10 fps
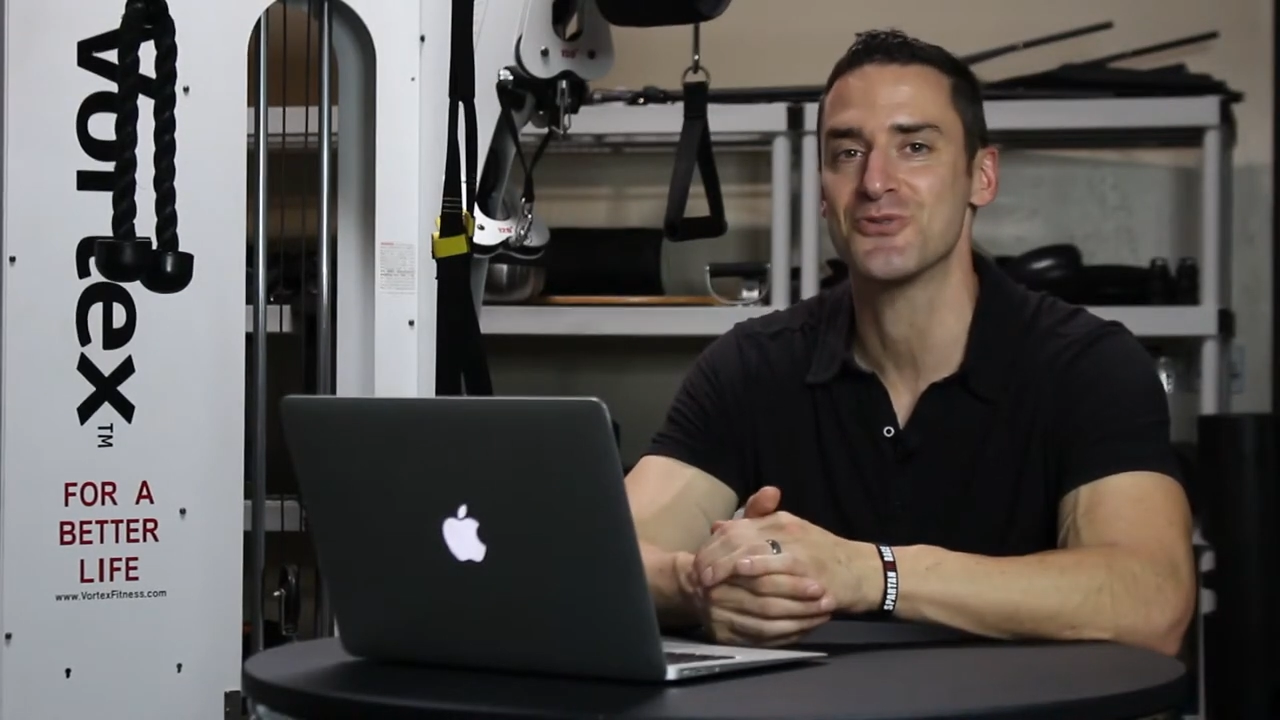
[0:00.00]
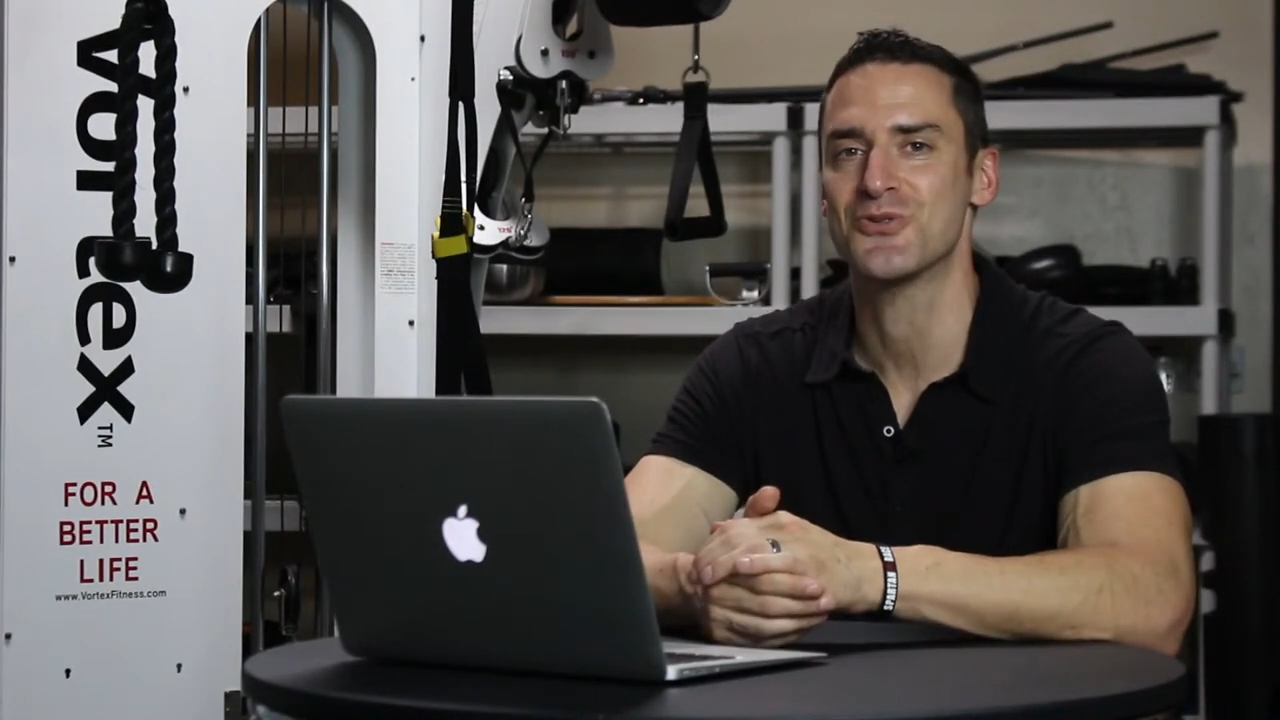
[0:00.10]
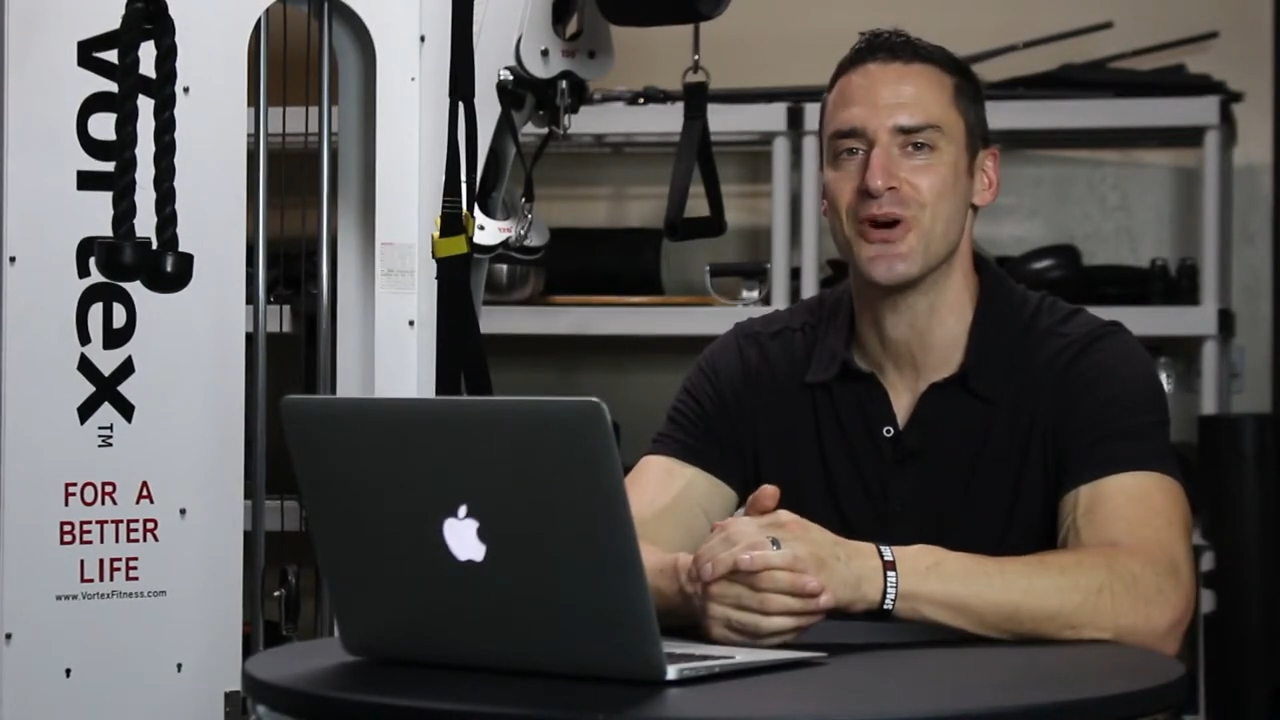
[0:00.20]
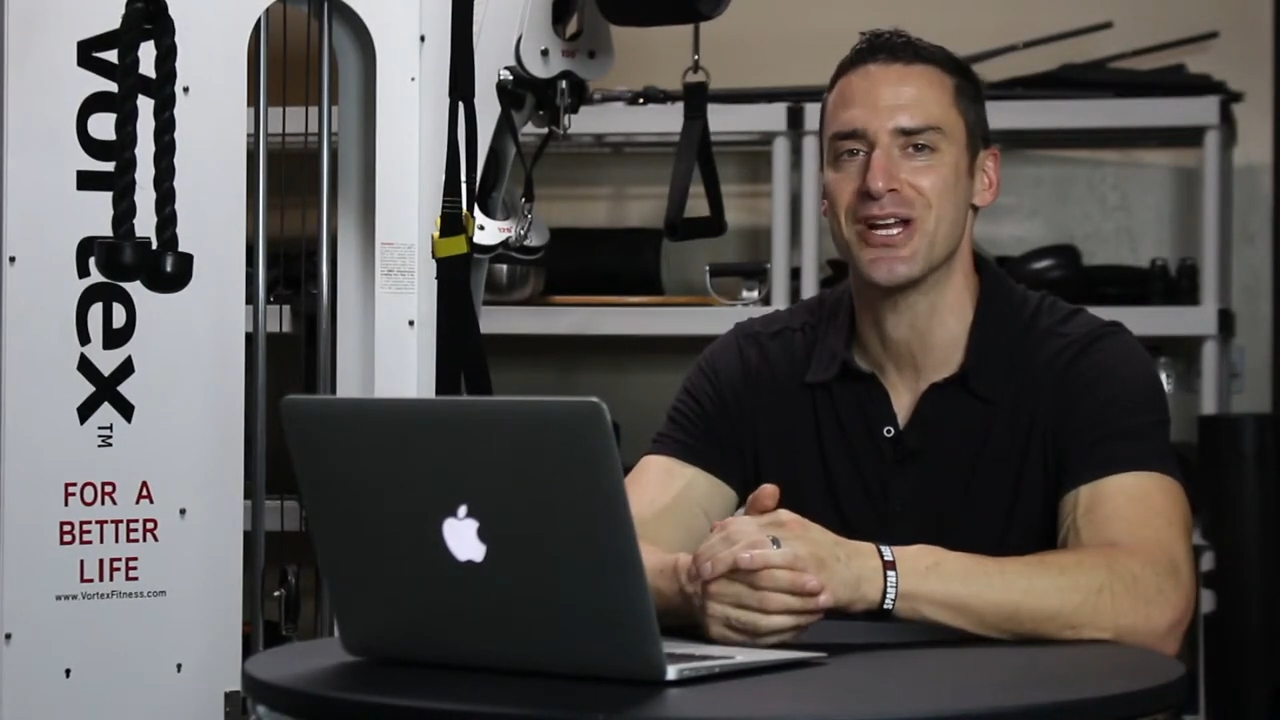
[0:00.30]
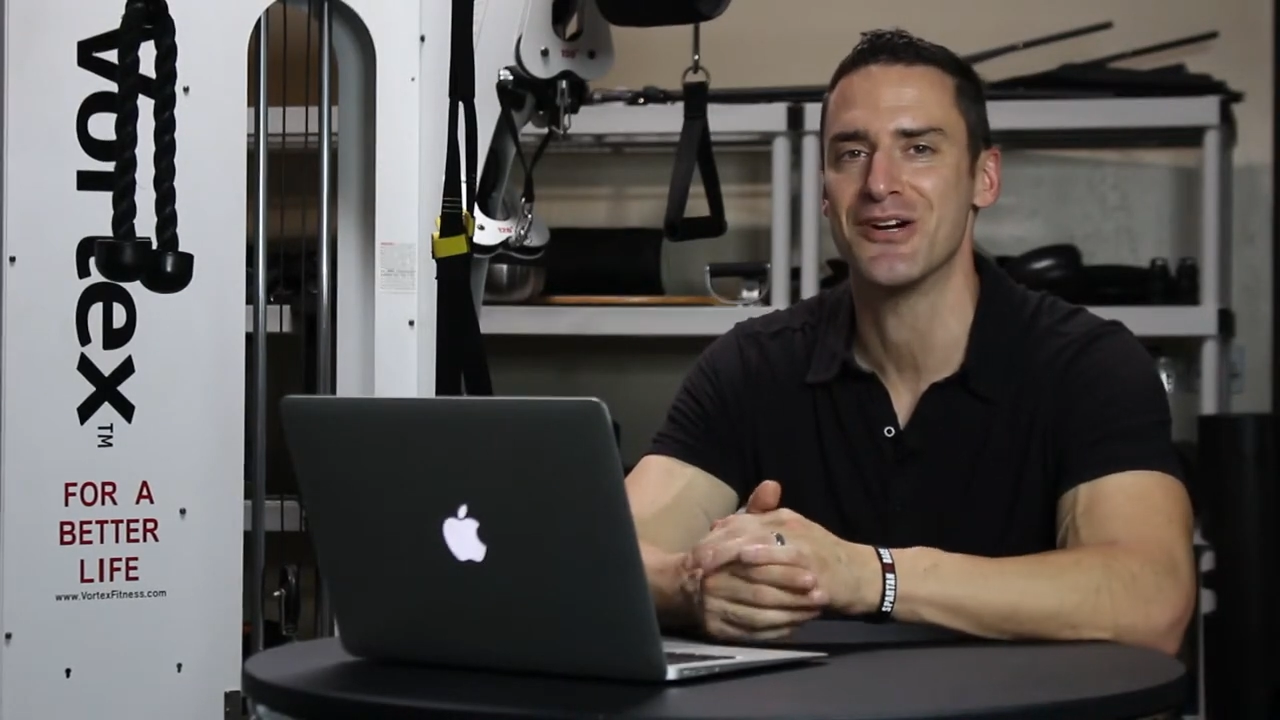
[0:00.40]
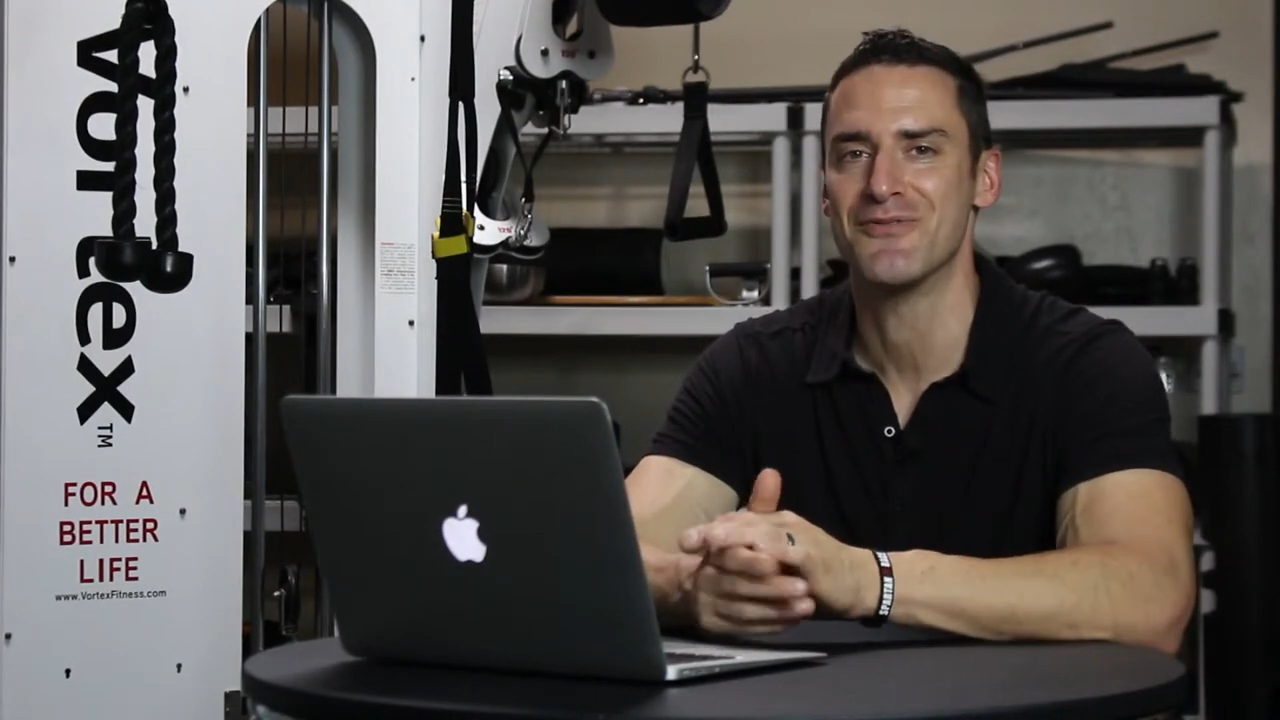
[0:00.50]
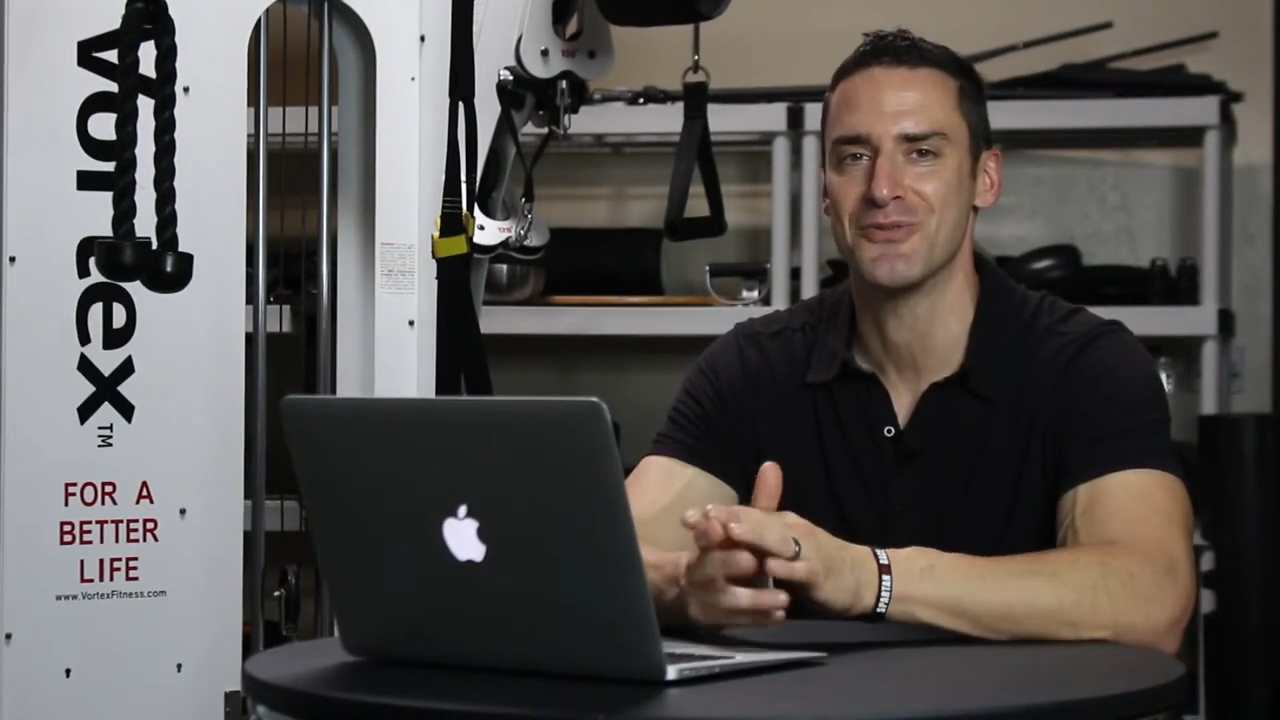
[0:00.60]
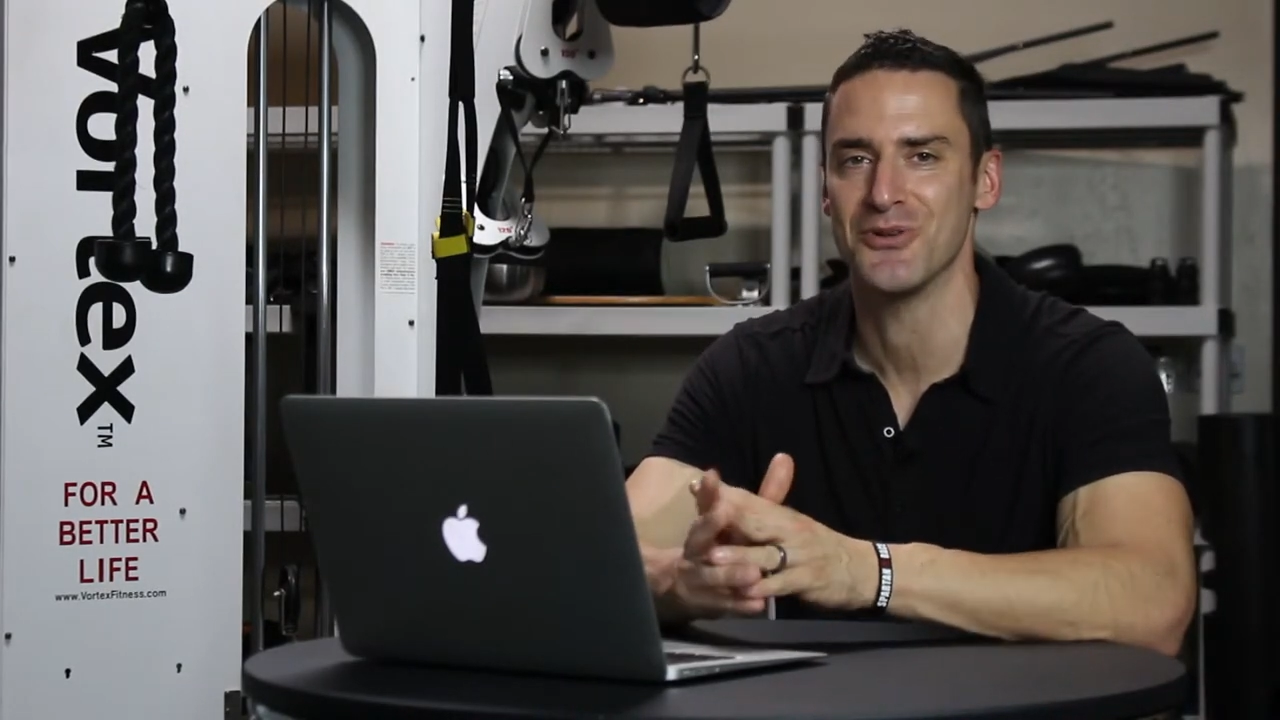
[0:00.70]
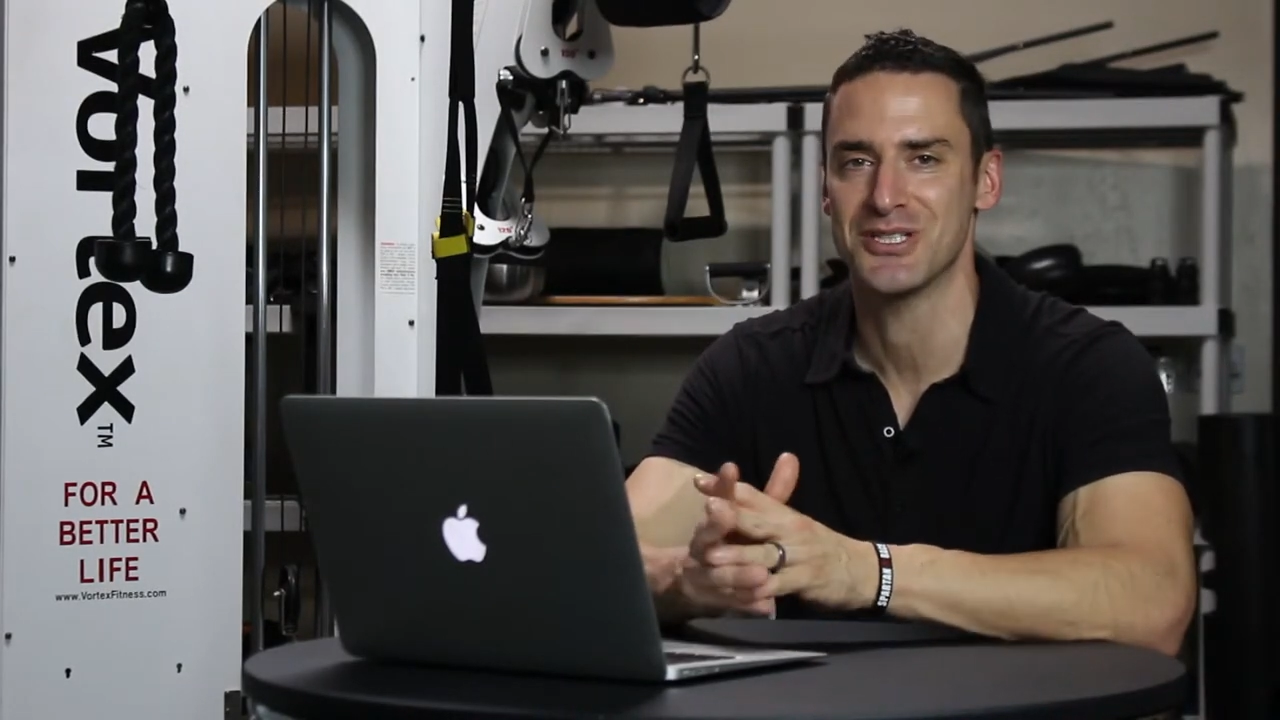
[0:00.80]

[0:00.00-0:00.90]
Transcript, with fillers: was quite a comfortable